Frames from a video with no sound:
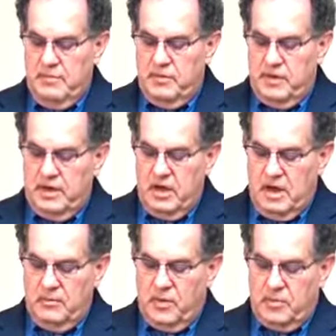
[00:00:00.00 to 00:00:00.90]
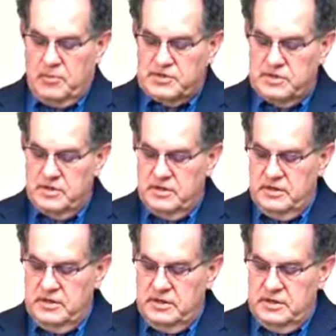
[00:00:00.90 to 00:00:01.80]
people that God purposed
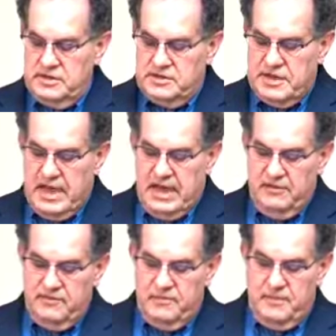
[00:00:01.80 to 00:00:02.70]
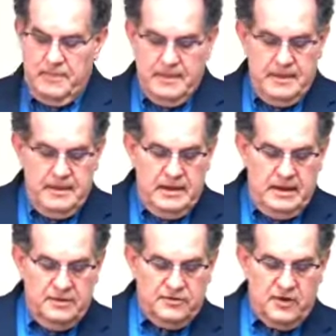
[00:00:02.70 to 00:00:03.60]
to save. And